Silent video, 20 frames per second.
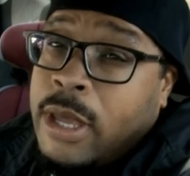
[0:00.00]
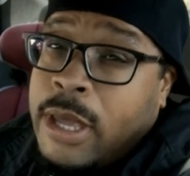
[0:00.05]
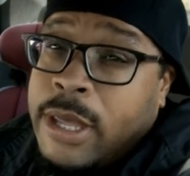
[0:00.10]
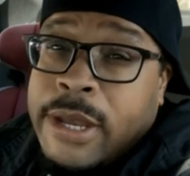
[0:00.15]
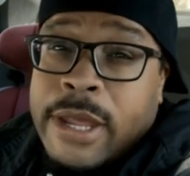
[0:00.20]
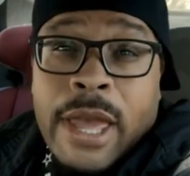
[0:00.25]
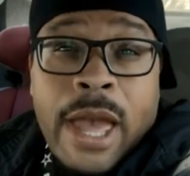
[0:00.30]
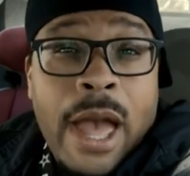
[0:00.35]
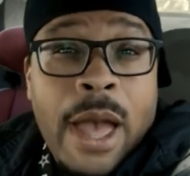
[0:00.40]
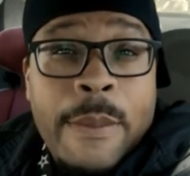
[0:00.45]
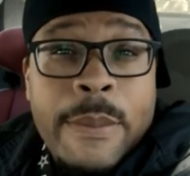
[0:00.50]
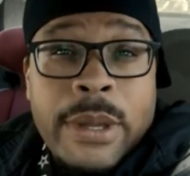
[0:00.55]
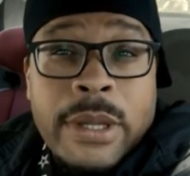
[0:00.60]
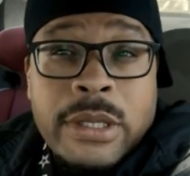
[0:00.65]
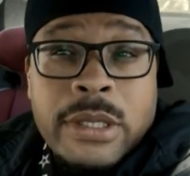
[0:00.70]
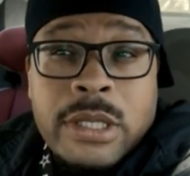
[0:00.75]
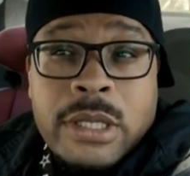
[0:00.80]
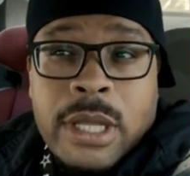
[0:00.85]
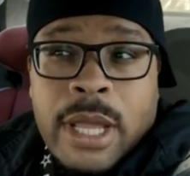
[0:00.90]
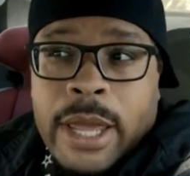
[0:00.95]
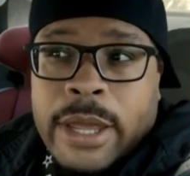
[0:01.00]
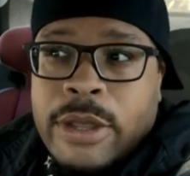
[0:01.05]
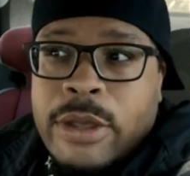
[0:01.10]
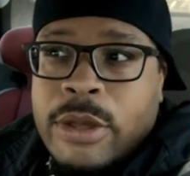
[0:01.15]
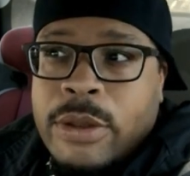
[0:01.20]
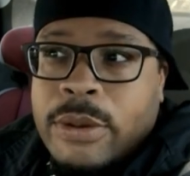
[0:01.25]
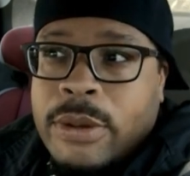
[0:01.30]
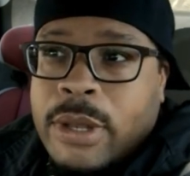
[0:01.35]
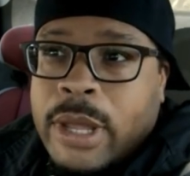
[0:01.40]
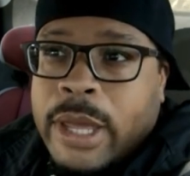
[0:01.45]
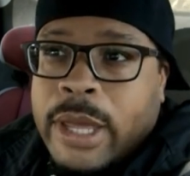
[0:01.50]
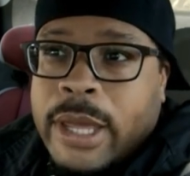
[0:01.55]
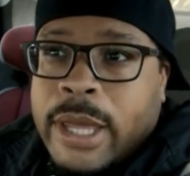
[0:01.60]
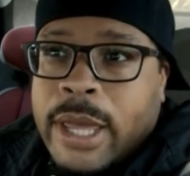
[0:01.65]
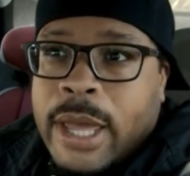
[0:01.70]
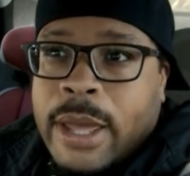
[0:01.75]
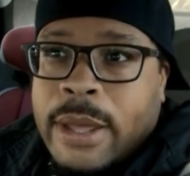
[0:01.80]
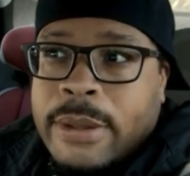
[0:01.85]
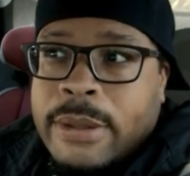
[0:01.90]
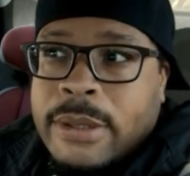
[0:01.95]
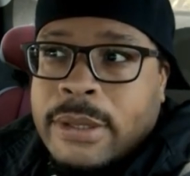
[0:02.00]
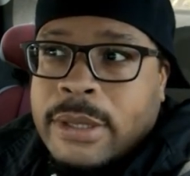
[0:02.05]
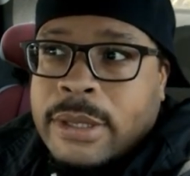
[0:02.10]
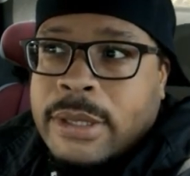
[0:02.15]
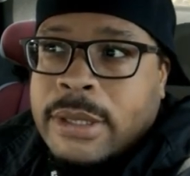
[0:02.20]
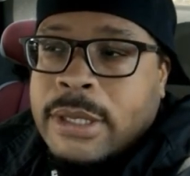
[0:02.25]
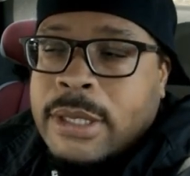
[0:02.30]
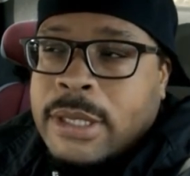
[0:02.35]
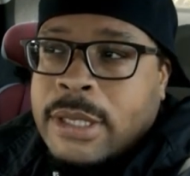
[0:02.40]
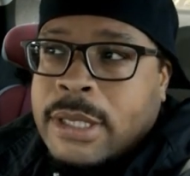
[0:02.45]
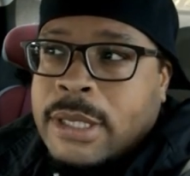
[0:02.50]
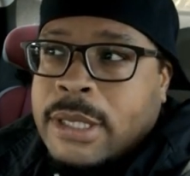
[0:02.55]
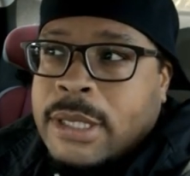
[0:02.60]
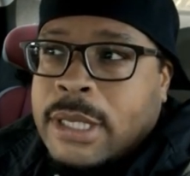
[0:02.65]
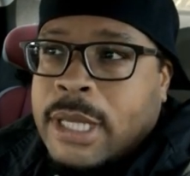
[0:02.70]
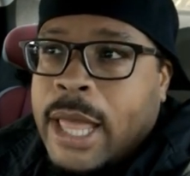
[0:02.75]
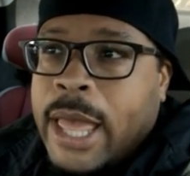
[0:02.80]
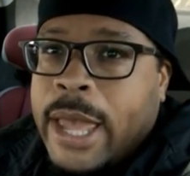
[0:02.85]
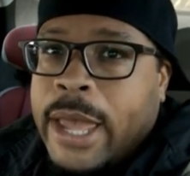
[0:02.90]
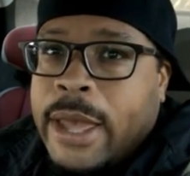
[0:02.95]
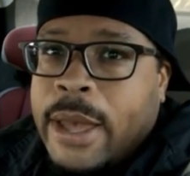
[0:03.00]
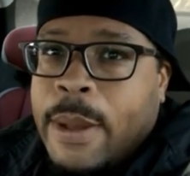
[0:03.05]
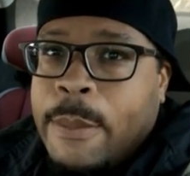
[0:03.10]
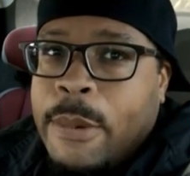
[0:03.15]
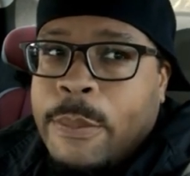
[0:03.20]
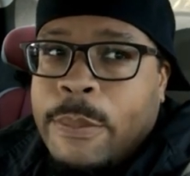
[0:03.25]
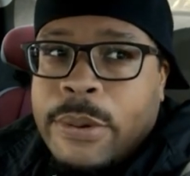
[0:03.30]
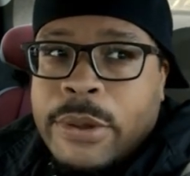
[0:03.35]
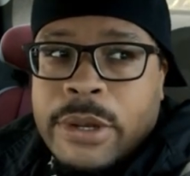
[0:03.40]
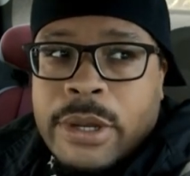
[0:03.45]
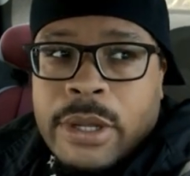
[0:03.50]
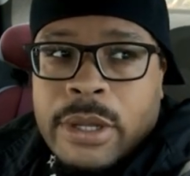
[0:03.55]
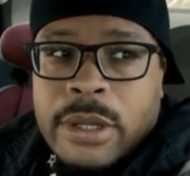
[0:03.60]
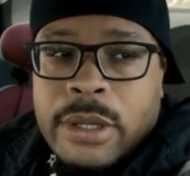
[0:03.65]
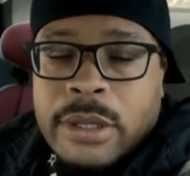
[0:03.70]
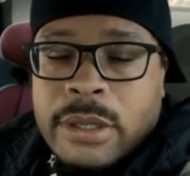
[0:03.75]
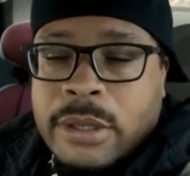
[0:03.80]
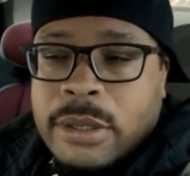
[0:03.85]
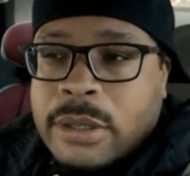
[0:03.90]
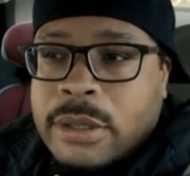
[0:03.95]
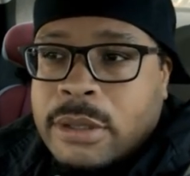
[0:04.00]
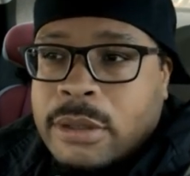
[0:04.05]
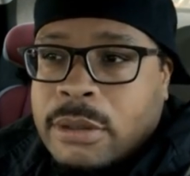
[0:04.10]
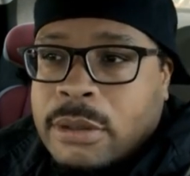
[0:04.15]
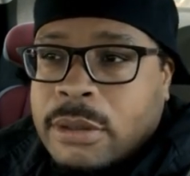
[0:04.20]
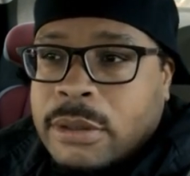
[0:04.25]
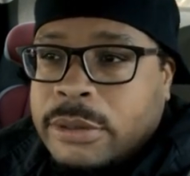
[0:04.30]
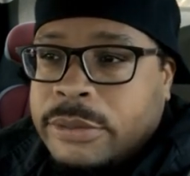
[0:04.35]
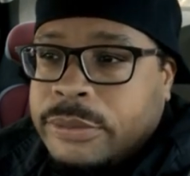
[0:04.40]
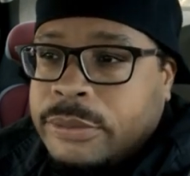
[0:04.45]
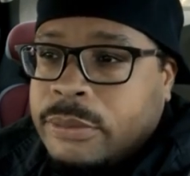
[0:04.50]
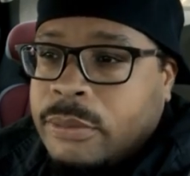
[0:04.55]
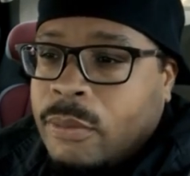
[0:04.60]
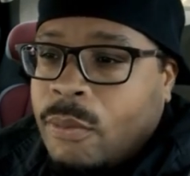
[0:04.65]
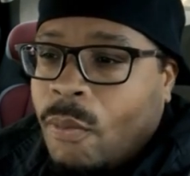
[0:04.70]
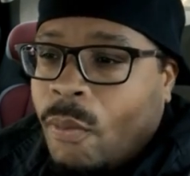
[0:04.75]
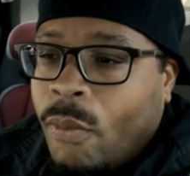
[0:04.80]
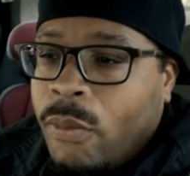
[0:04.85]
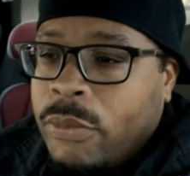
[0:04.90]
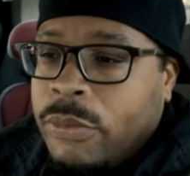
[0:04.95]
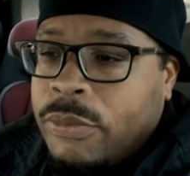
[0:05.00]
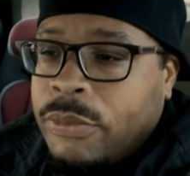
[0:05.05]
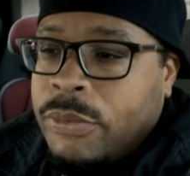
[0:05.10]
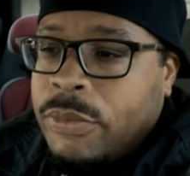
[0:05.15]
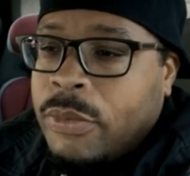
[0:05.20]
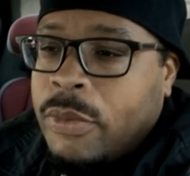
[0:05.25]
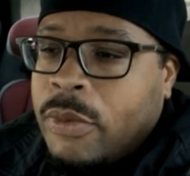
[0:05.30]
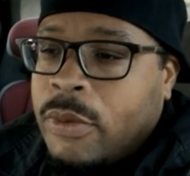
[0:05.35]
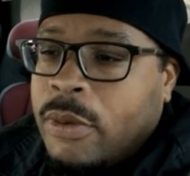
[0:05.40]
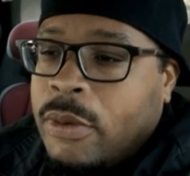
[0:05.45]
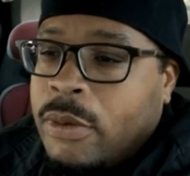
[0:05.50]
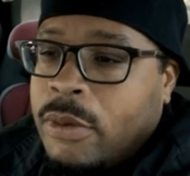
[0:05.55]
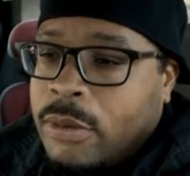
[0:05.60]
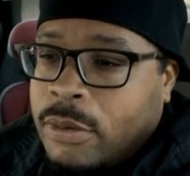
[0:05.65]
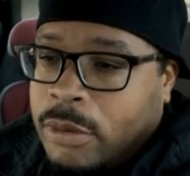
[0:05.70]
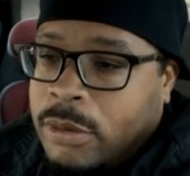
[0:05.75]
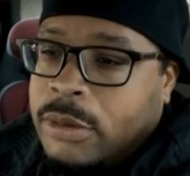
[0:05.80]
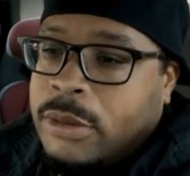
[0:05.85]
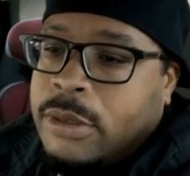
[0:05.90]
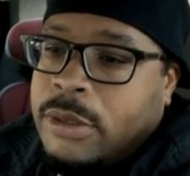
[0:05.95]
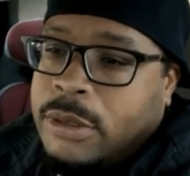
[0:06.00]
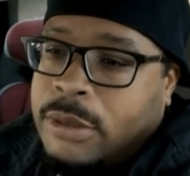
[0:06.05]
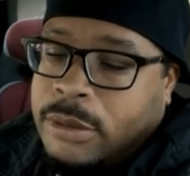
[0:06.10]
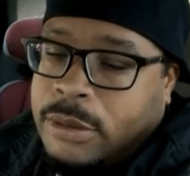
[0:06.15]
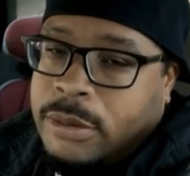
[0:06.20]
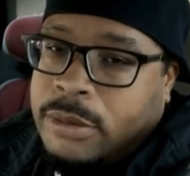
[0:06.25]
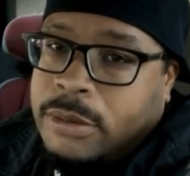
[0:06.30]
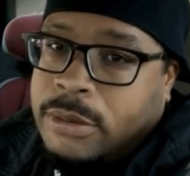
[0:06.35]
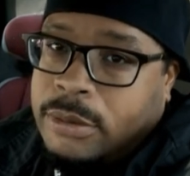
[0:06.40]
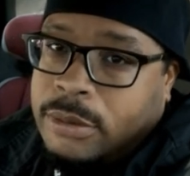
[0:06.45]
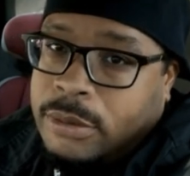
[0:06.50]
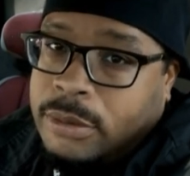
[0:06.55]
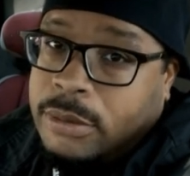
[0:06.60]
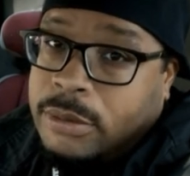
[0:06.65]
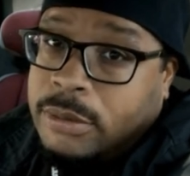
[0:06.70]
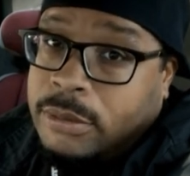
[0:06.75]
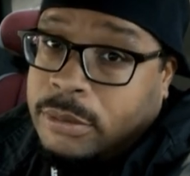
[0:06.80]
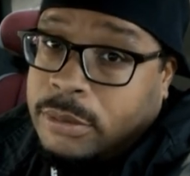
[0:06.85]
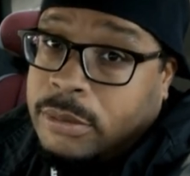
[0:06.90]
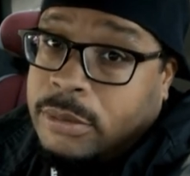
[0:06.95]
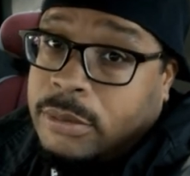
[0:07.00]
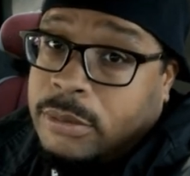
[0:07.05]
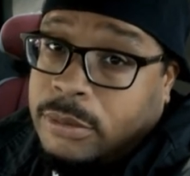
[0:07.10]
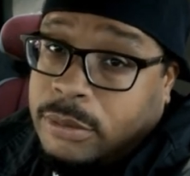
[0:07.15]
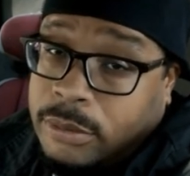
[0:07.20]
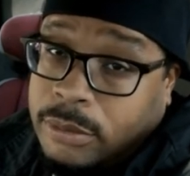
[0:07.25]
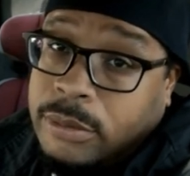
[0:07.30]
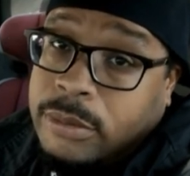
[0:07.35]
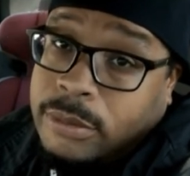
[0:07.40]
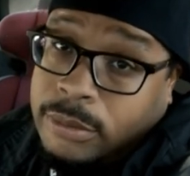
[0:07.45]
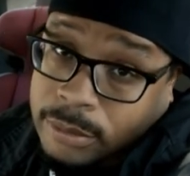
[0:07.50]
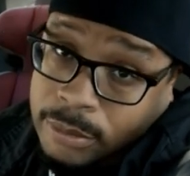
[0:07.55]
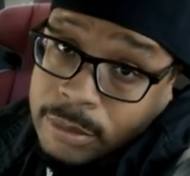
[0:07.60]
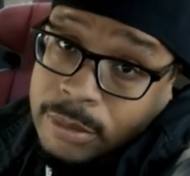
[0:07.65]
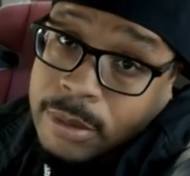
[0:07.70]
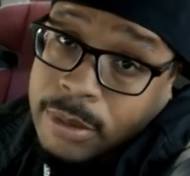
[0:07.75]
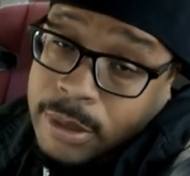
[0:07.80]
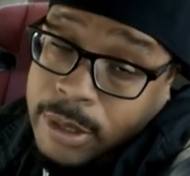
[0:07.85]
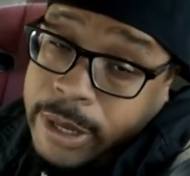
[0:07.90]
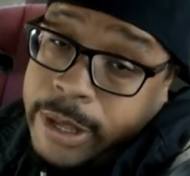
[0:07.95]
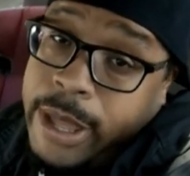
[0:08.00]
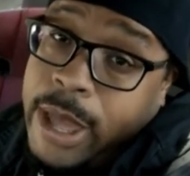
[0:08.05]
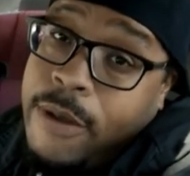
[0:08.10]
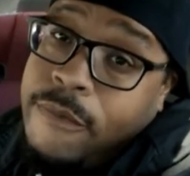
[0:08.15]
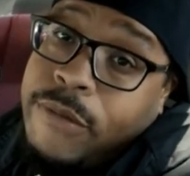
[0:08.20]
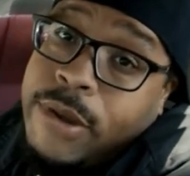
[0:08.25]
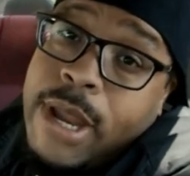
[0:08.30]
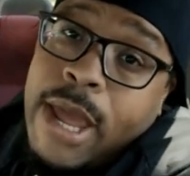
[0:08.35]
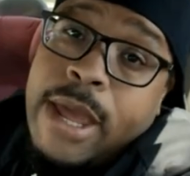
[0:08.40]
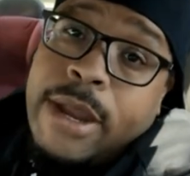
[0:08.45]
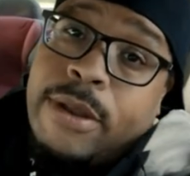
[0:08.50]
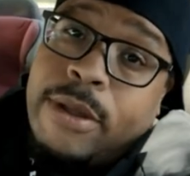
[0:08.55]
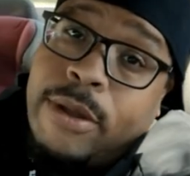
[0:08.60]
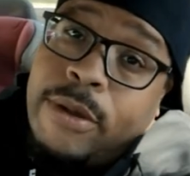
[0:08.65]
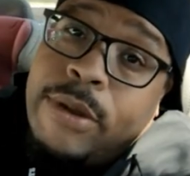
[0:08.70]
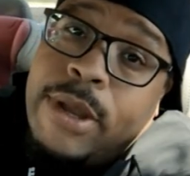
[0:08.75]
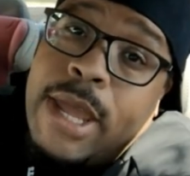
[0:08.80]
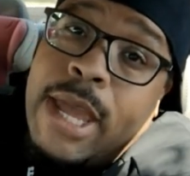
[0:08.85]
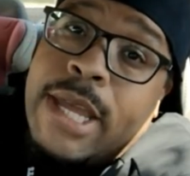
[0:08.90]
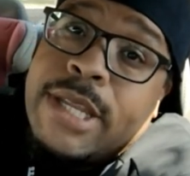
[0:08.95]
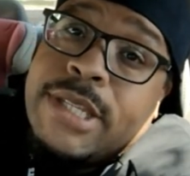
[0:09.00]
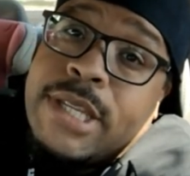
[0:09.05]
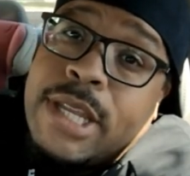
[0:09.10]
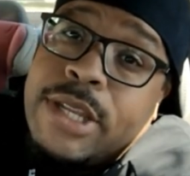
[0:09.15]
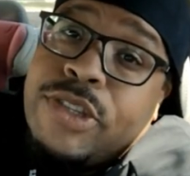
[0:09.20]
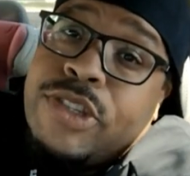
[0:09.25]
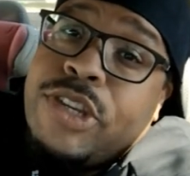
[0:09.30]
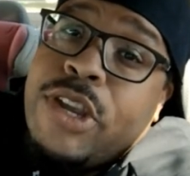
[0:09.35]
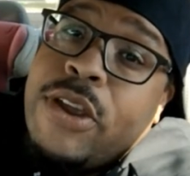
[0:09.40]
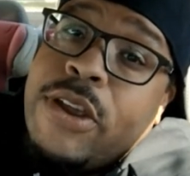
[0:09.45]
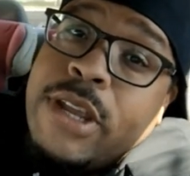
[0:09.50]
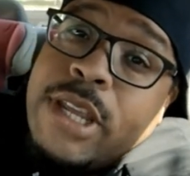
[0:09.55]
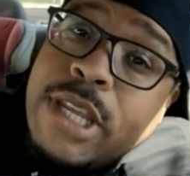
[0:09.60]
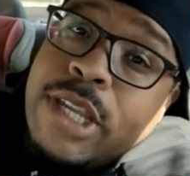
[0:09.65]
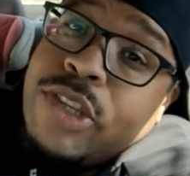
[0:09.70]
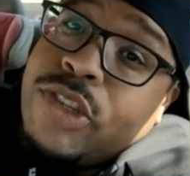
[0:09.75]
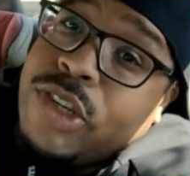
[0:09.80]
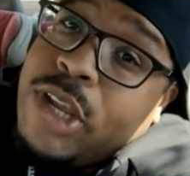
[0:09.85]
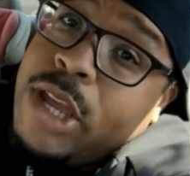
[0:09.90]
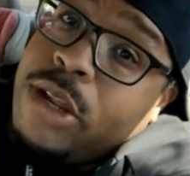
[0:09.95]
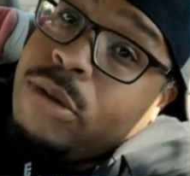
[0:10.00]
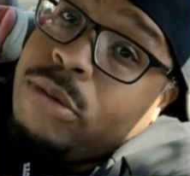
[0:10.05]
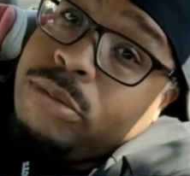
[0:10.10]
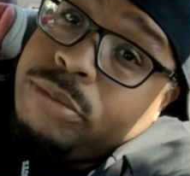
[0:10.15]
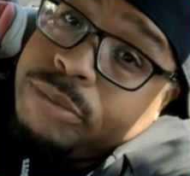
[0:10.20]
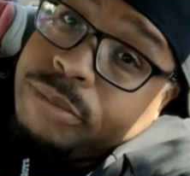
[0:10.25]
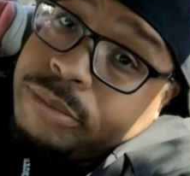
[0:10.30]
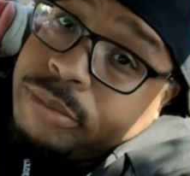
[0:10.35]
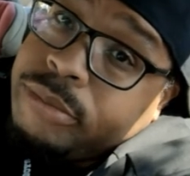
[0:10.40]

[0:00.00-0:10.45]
In the comments, like you can In like comment. Like I'm gonna put. And a, look out for the Vegas vlog. I will be recording. Look out for that on SS Cherokee's channel.